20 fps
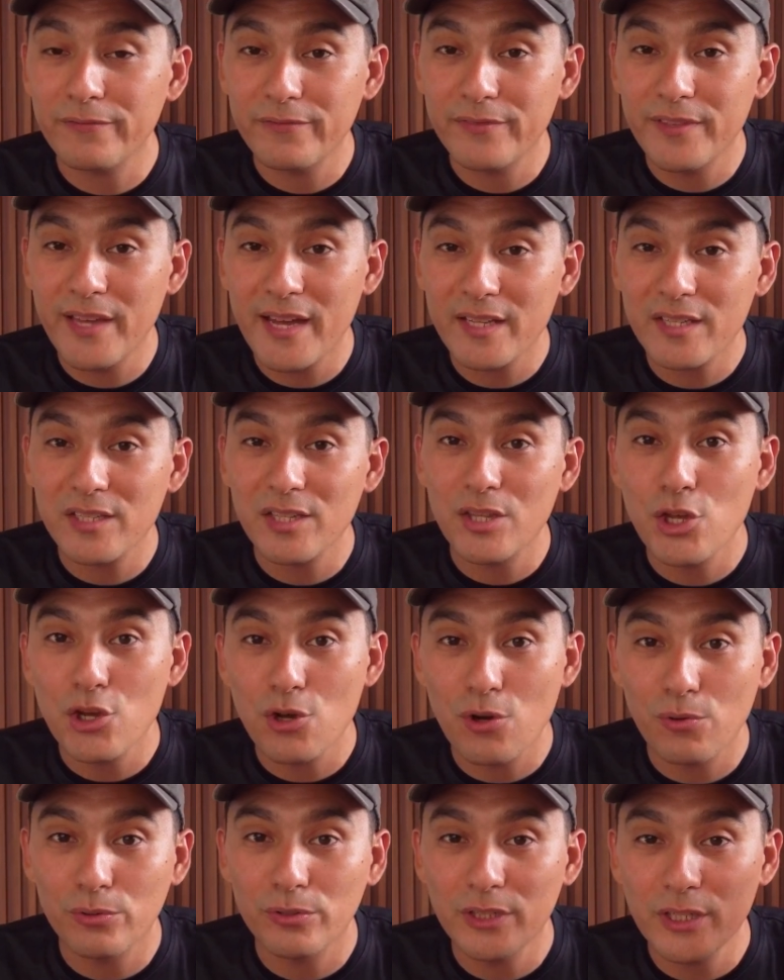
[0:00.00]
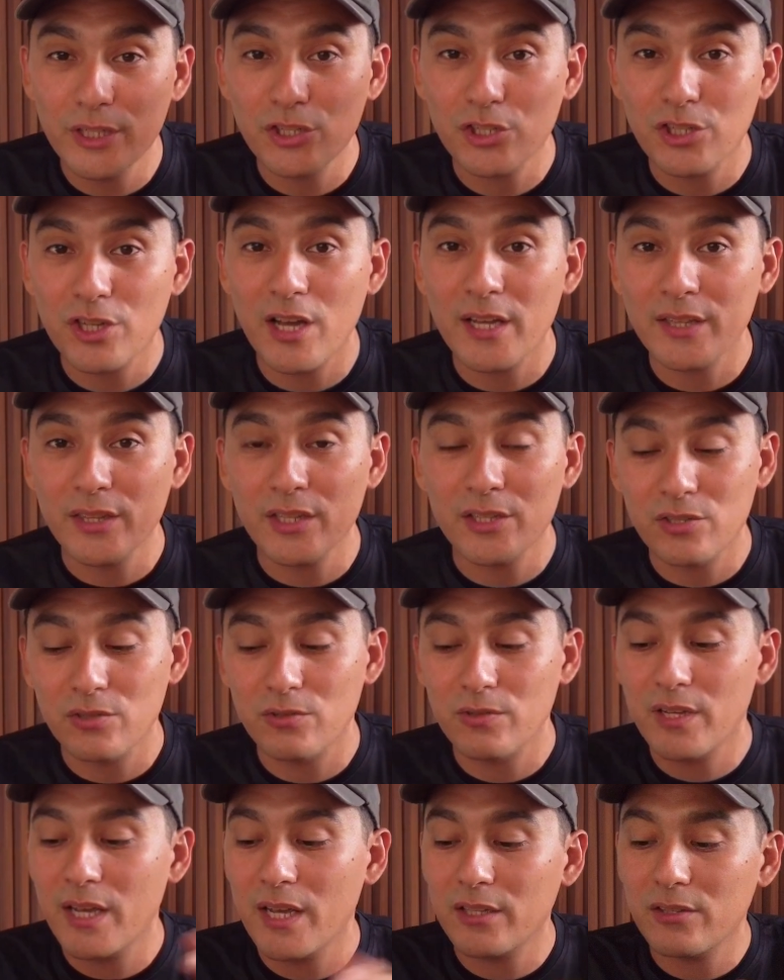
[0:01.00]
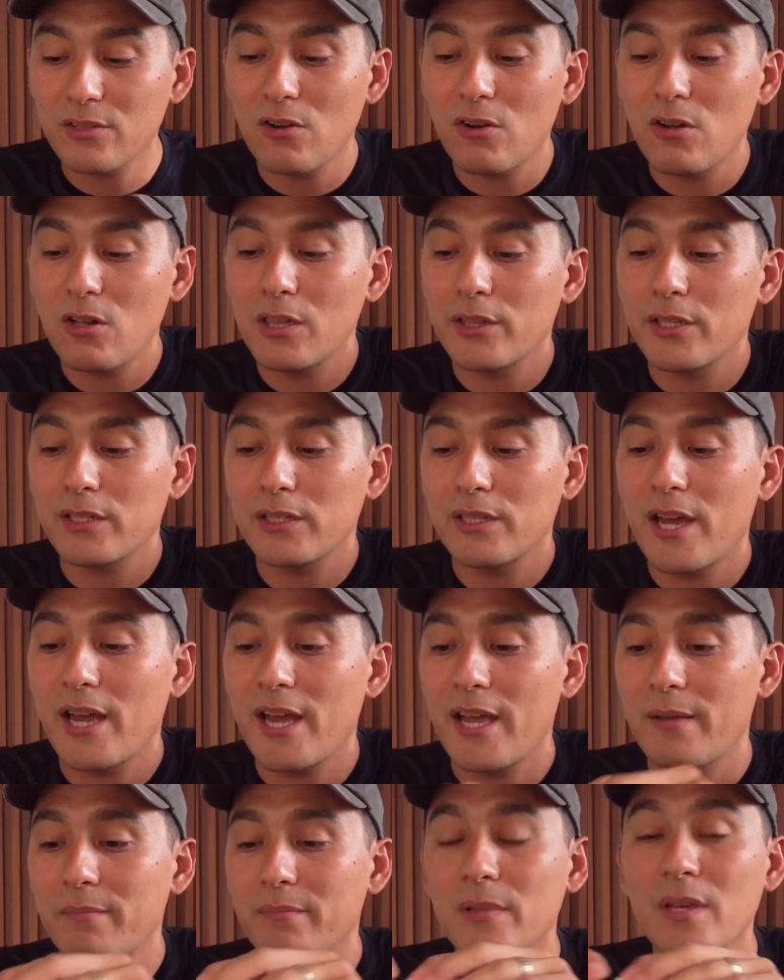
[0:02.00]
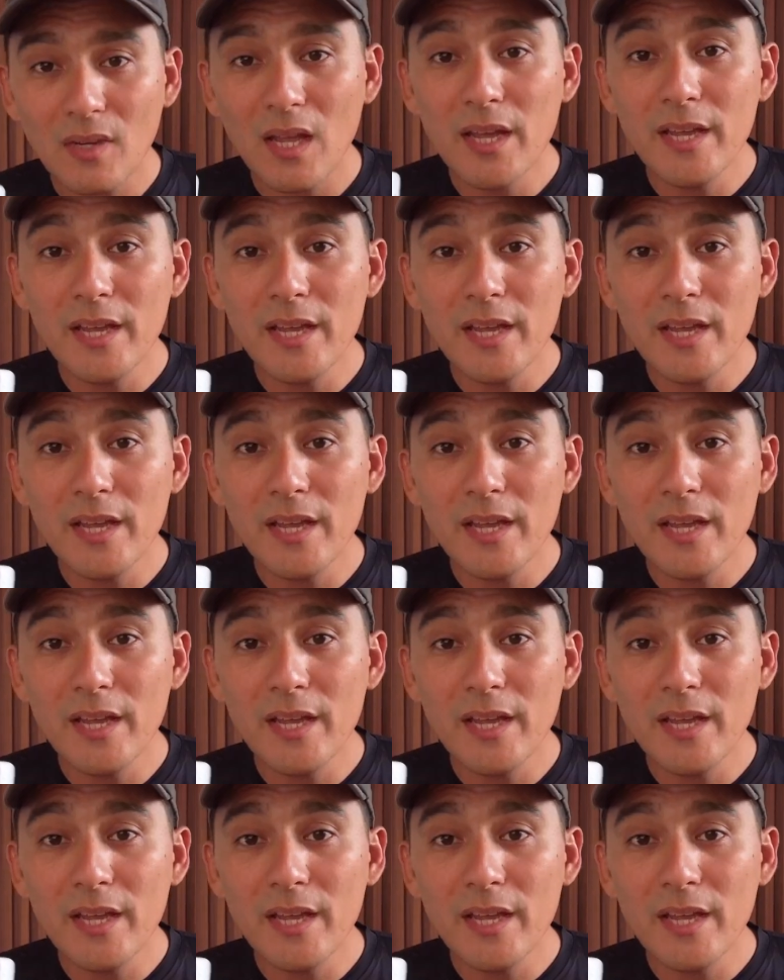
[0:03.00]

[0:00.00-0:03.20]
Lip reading: that's the only shot that you get all the time.